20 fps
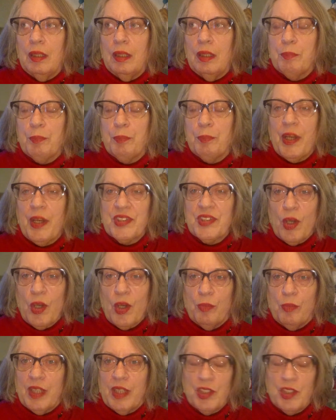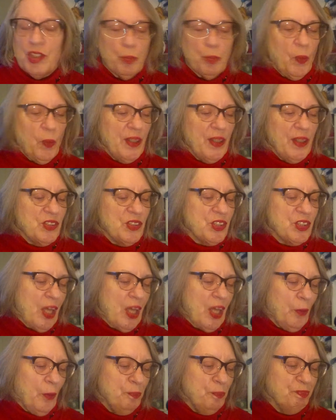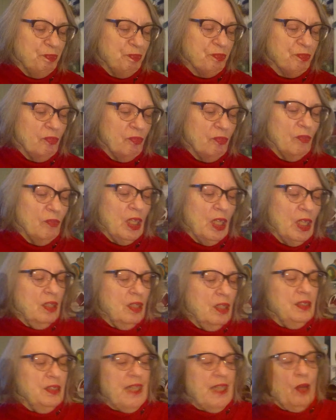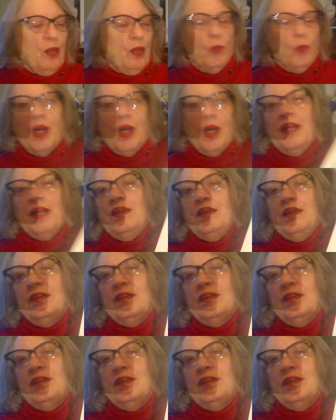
press home these points. So, day 1,